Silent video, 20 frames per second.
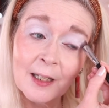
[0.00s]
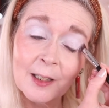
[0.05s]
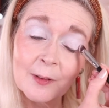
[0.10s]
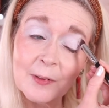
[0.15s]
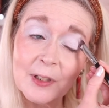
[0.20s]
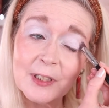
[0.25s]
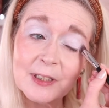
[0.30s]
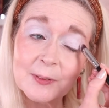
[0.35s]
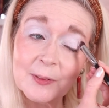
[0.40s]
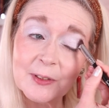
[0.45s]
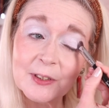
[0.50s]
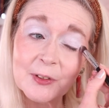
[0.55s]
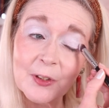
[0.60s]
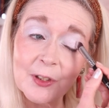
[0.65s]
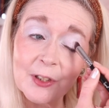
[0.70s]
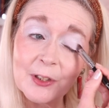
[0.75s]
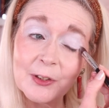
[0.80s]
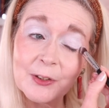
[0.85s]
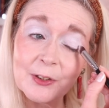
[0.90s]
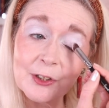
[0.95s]
My husband's
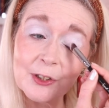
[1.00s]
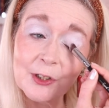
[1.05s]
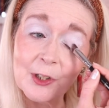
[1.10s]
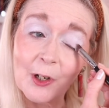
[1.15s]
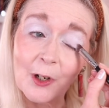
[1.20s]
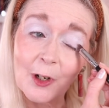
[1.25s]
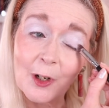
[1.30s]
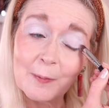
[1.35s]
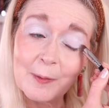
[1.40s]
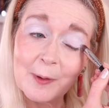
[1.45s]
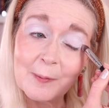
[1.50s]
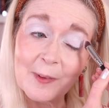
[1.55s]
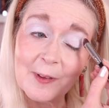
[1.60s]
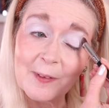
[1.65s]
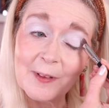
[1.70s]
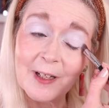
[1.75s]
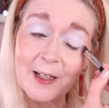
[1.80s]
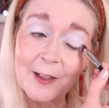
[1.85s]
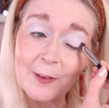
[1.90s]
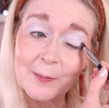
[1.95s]
got a new job and we
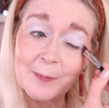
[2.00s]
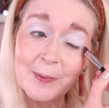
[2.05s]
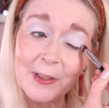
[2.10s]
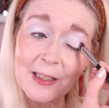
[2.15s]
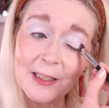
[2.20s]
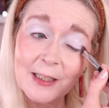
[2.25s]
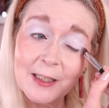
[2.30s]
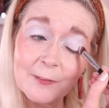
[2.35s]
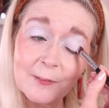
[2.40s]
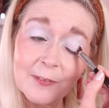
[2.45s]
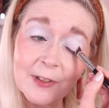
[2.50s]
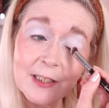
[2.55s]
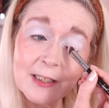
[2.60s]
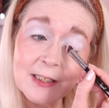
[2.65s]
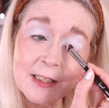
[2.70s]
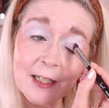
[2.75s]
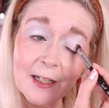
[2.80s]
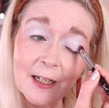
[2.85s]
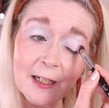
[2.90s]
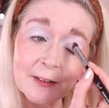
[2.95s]
were like, it would be lovely
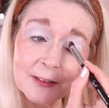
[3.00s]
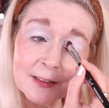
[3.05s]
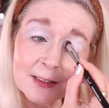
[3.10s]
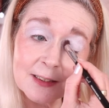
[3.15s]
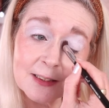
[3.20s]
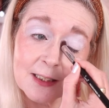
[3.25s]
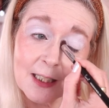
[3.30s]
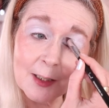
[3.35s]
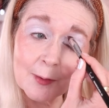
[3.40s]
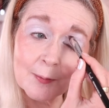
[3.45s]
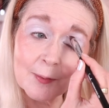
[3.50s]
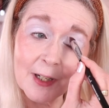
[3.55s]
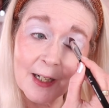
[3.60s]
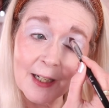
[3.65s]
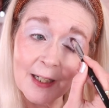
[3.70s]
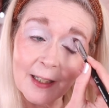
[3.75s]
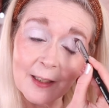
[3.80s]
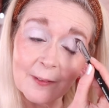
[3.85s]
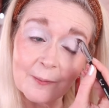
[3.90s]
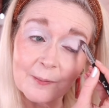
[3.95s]
to go out and
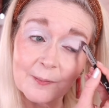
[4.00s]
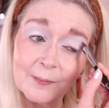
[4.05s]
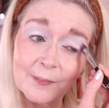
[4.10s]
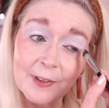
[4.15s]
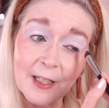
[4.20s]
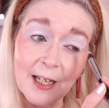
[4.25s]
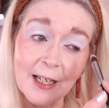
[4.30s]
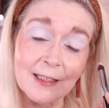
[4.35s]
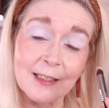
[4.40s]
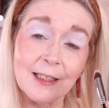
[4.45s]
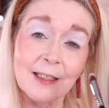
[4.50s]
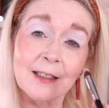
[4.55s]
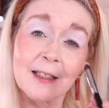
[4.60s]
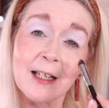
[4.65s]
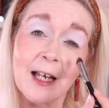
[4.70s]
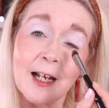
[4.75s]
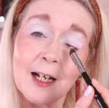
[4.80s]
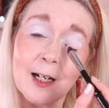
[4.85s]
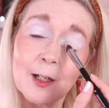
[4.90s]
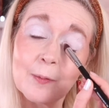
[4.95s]
celebrate him getting
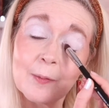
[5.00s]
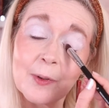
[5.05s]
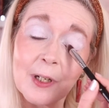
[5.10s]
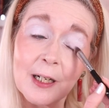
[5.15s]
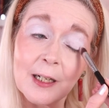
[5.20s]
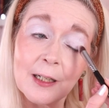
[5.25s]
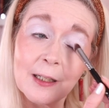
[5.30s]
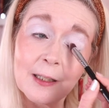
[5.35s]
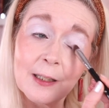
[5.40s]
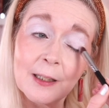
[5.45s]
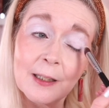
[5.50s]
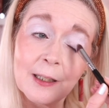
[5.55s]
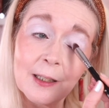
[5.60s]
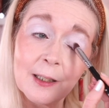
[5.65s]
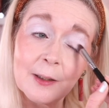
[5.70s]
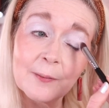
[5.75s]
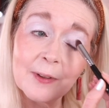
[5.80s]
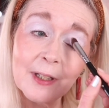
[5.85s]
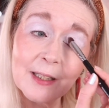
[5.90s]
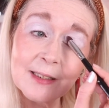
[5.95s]
that, but
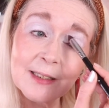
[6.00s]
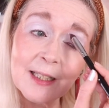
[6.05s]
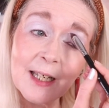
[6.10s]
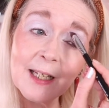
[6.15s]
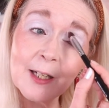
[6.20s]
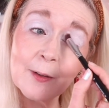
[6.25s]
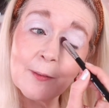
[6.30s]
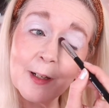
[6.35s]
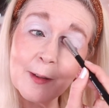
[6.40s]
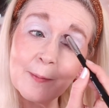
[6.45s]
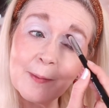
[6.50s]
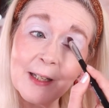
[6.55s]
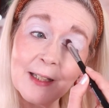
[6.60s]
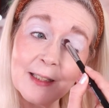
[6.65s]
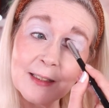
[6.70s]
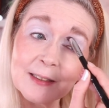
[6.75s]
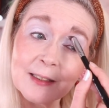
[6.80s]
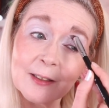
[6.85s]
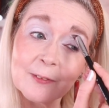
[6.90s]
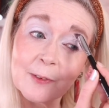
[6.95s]
we had takeaway
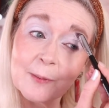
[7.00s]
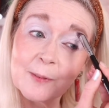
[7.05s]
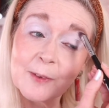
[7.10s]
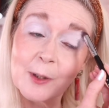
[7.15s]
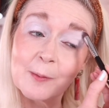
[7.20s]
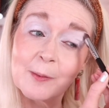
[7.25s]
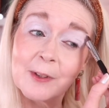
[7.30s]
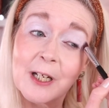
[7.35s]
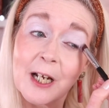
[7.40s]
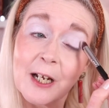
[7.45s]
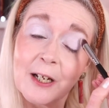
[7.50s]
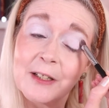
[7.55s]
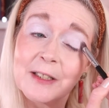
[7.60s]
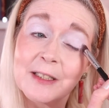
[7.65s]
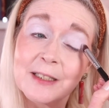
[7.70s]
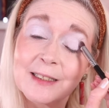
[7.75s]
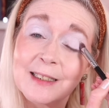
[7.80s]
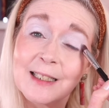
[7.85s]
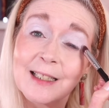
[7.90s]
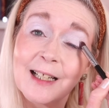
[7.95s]
pizza from Domino's,
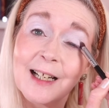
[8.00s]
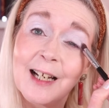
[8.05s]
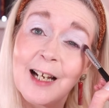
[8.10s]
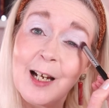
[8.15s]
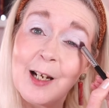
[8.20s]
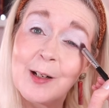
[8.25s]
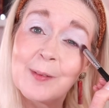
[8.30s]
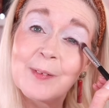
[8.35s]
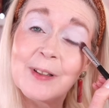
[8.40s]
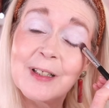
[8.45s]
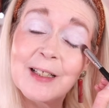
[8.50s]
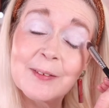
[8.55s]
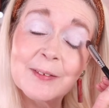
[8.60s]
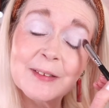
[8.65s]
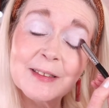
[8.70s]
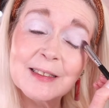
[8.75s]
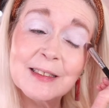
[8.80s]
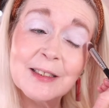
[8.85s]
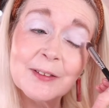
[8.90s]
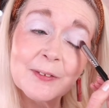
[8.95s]
but it
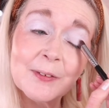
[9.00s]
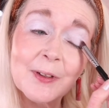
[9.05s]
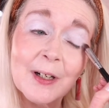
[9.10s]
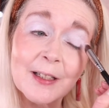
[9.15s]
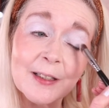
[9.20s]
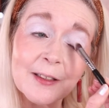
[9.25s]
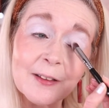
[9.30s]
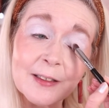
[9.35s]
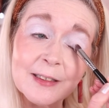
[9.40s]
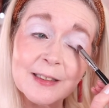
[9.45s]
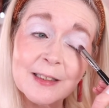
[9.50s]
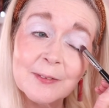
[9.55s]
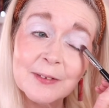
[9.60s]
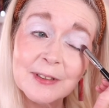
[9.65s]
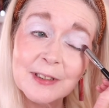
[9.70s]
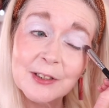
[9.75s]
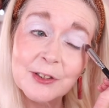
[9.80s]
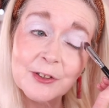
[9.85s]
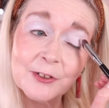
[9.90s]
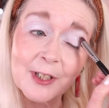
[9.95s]
was still quite nice. It
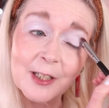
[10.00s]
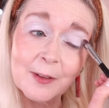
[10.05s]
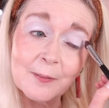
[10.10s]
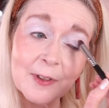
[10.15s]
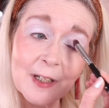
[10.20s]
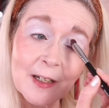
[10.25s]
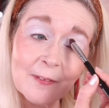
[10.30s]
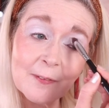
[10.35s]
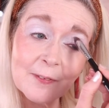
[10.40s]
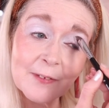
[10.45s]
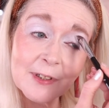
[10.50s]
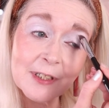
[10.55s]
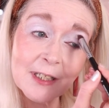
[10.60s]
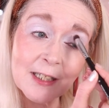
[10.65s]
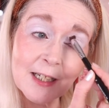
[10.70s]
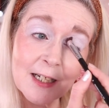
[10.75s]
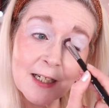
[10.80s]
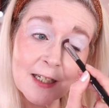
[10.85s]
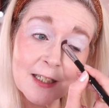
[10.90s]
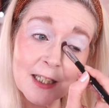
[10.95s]
was a treat. We haven't
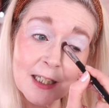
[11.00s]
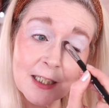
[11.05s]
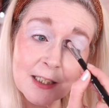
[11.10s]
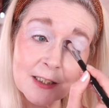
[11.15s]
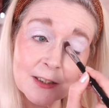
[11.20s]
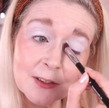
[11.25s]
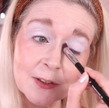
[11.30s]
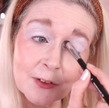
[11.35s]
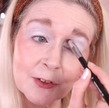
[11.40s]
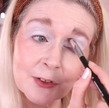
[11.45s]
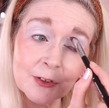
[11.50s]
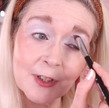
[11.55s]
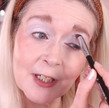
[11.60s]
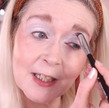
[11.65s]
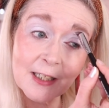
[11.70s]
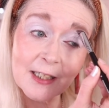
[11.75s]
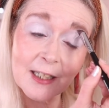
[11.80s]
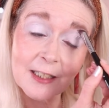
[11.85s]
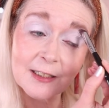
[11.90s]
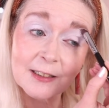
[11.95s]
done anything to sort of
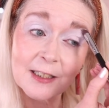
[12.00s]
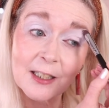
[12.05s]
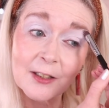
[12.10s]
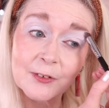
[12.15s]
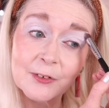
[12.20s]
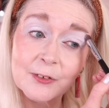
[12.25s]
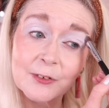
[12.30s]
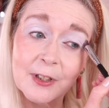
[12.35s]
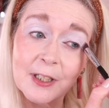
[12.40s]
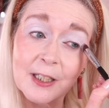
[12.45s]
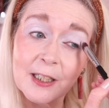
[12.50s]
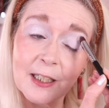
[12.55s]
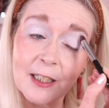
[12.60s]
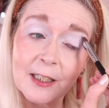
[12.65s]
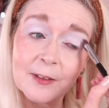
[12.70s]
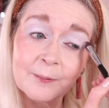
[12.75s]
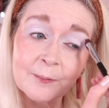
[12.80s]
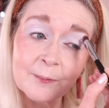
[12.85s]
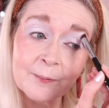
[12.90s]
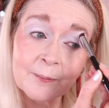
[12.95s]
treat ourselves really.